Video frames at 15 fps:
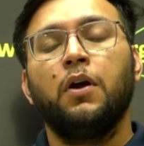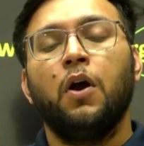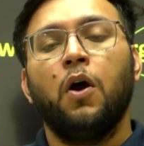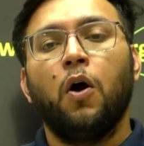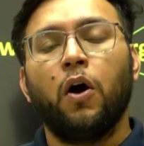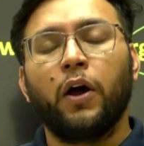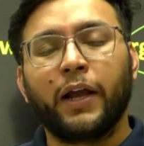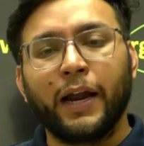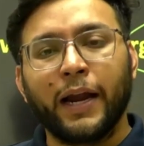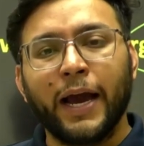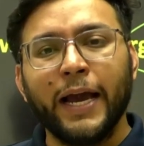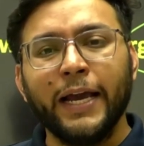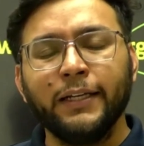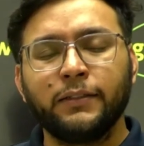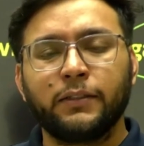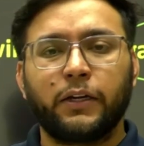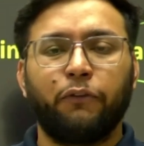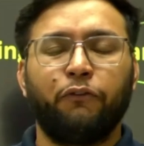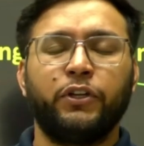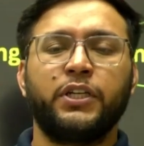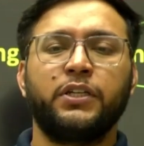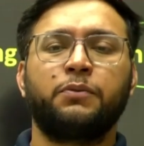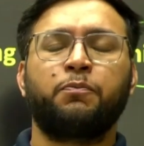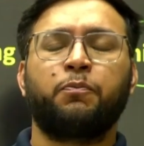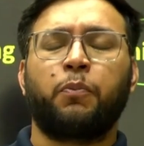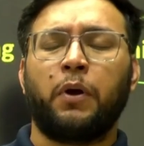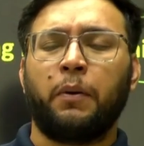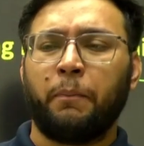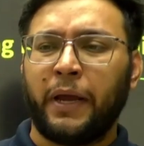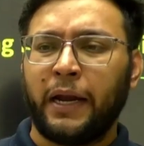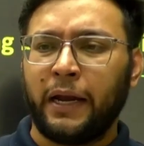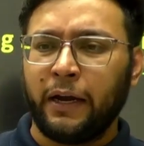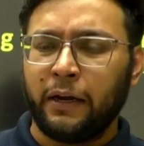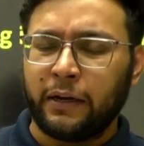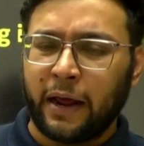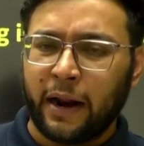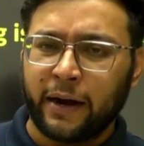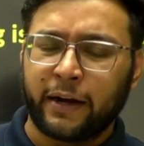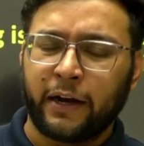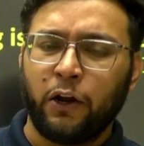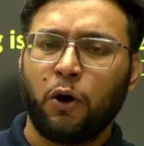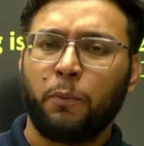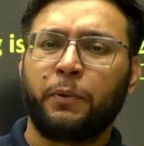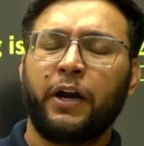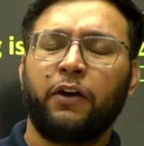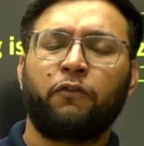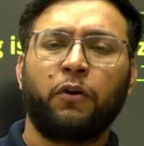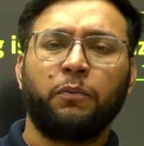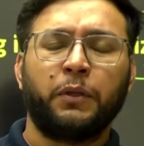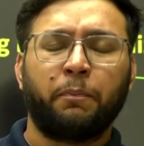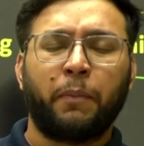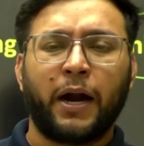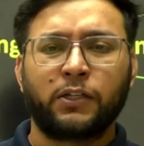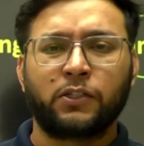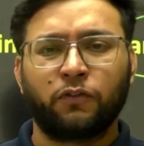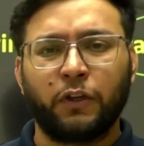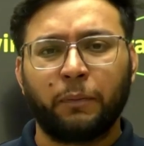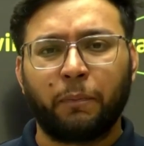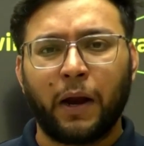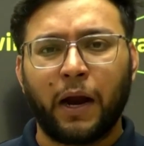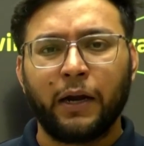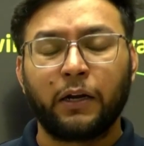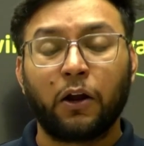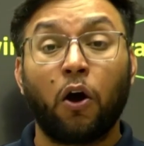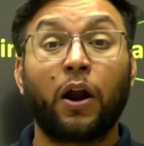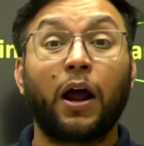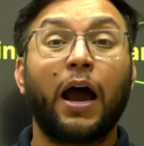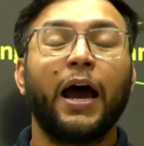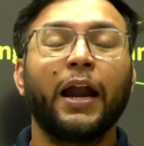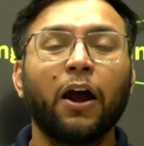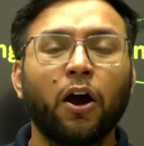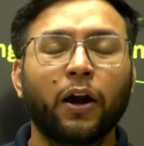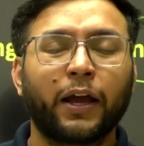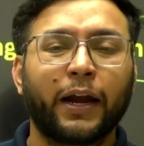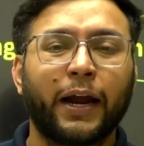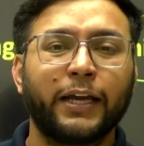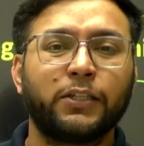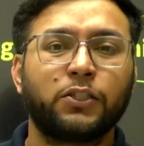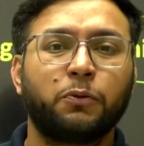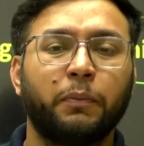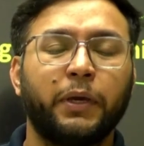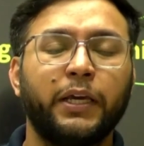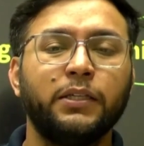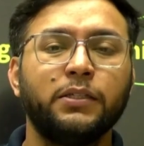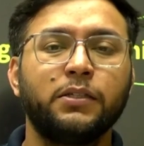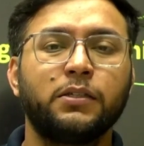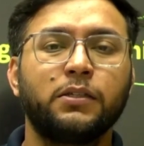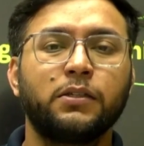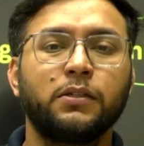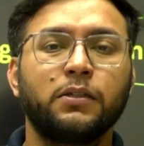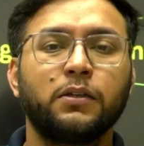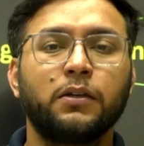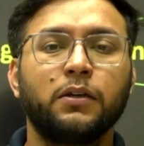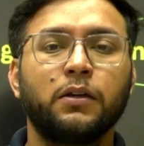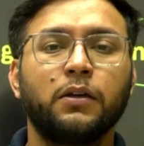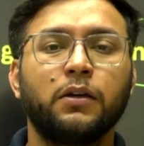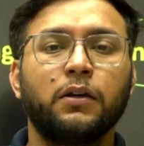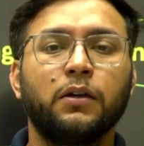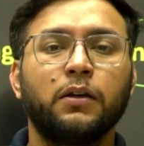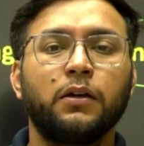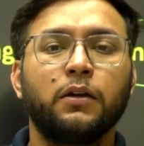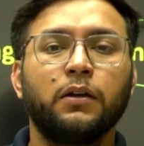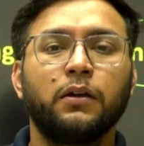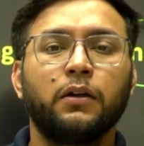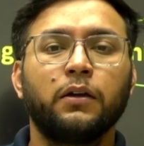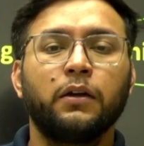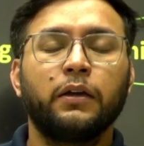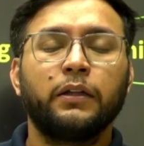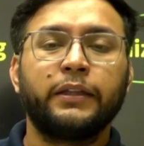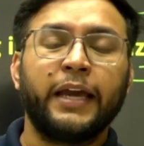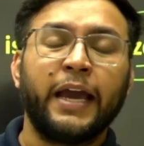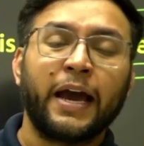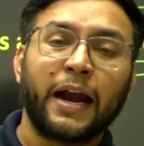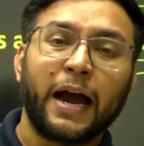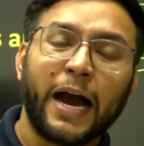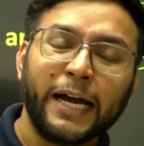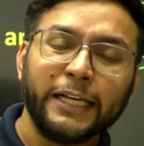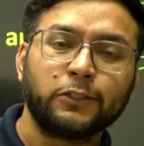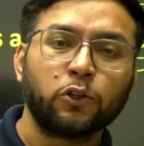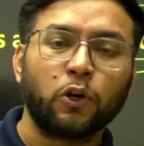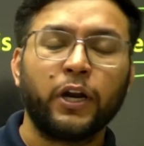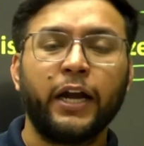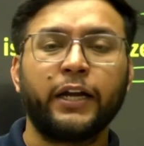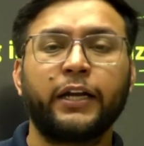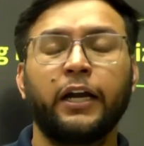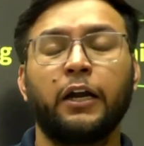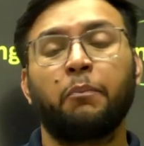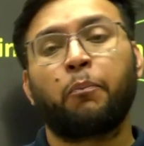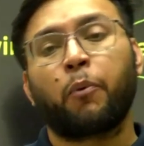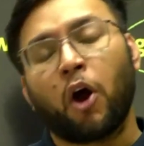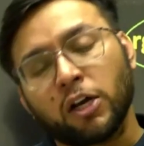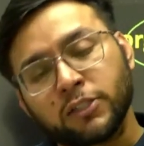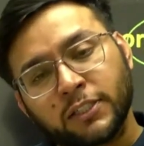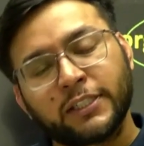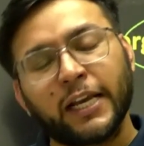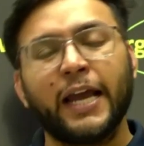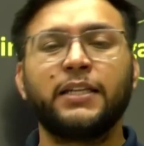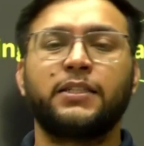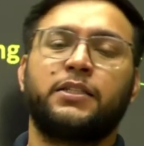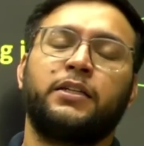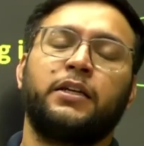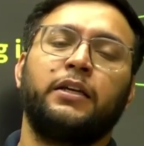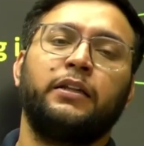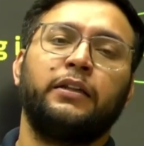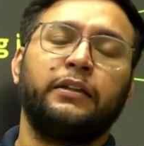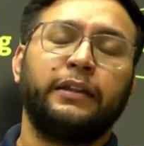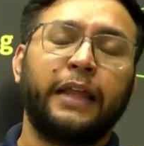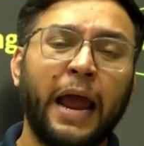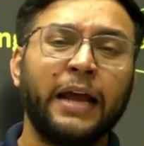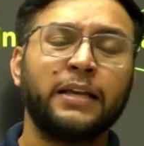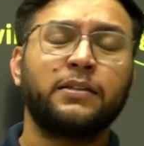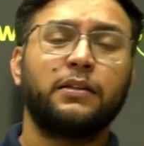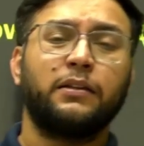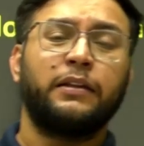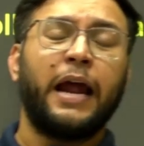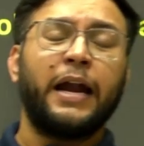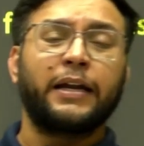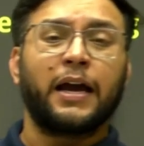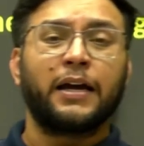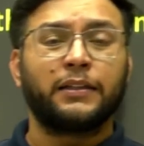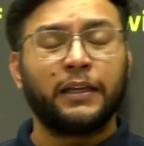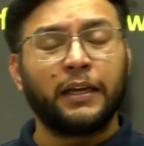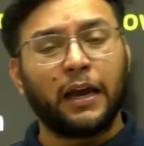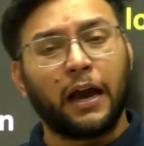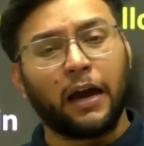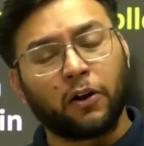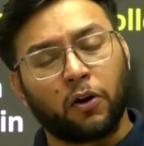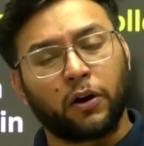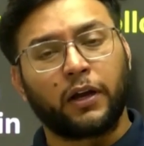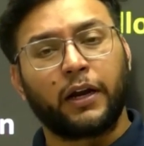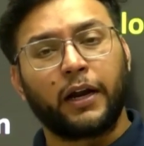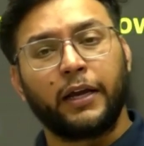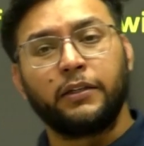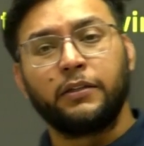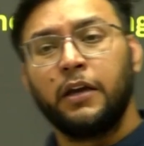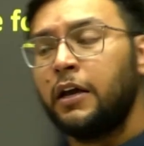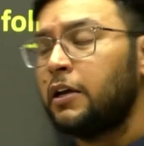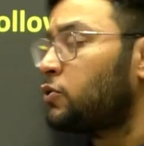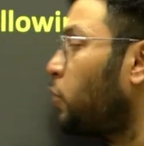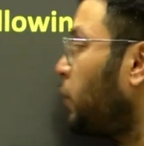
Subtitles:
Organized, which is mainly directly obtained from the parts of the plant, or unorganized means they are isolated, processed, that are the unorganized. So